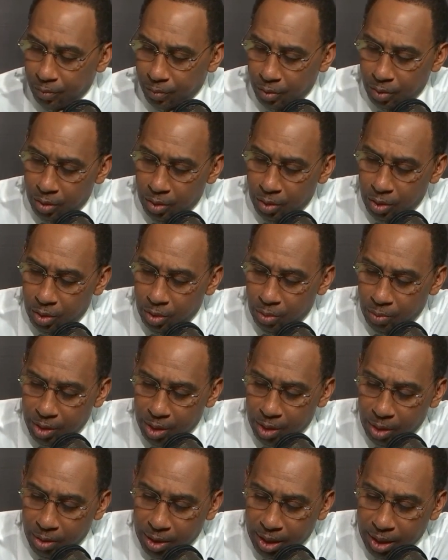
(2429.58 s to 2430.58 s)
We know
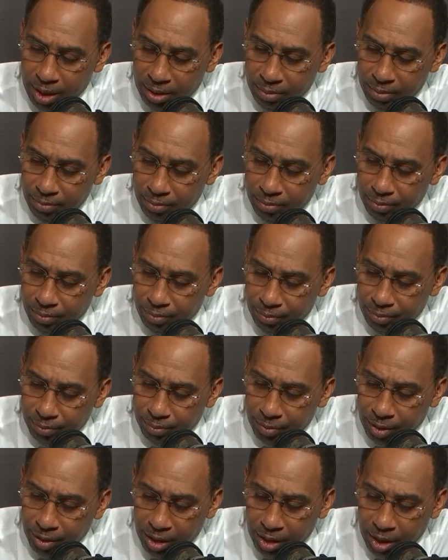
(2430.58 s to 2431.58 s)
that a
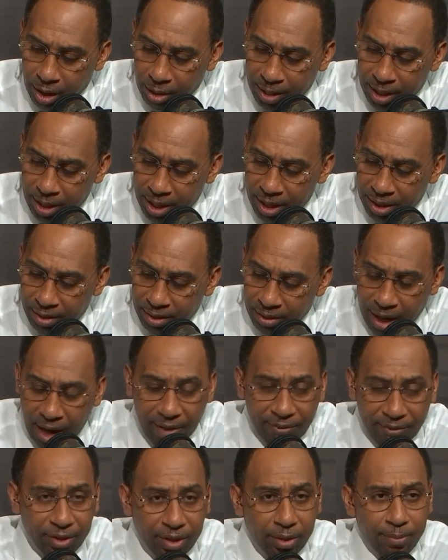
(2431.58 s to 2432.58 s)
young man,
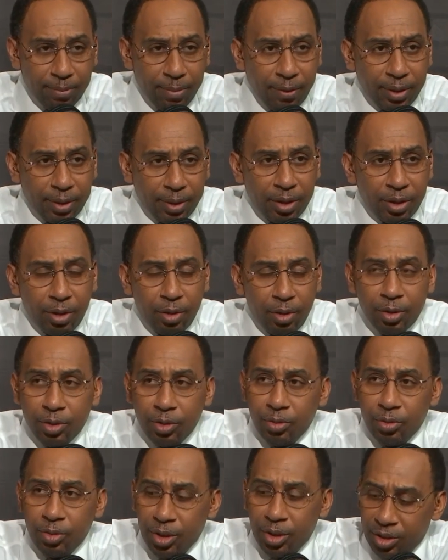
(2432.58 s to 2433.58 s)
African-American, 32
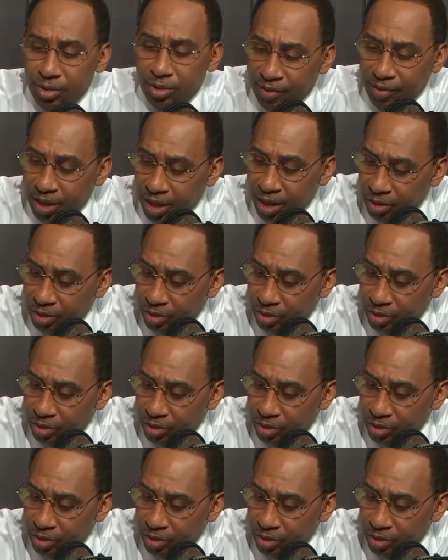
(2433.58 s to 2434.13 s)
years of age,